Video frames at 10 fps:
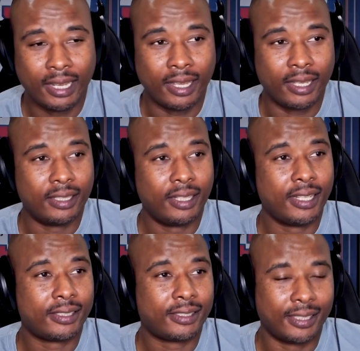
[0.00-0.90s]
And
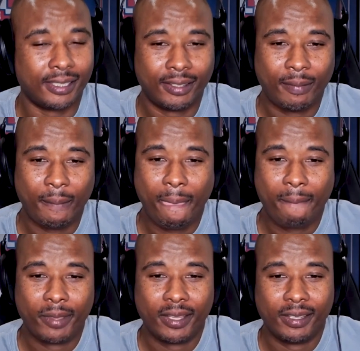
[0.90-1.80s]
listen,
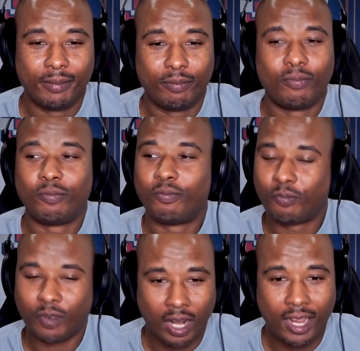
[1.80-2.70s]

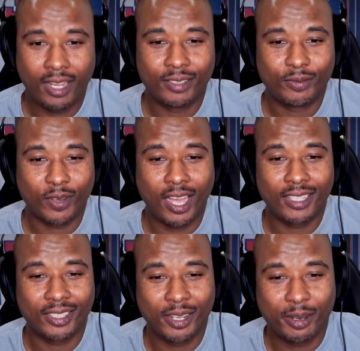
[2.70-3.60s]
Franz
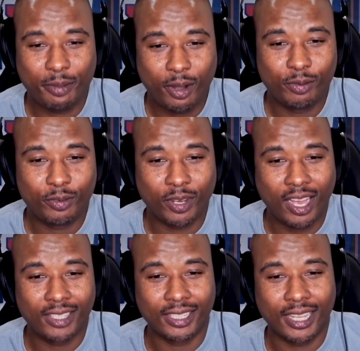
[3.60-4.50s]
Wagner and Mo
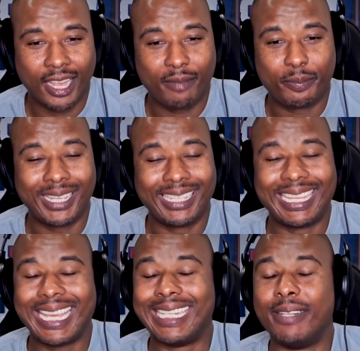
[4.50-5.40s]
Wagner have been
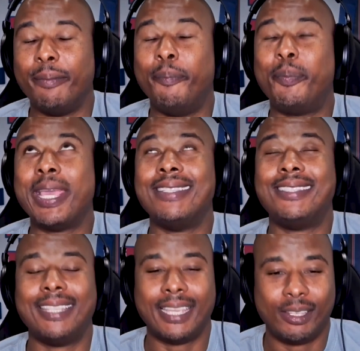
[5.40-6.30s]
getting busy.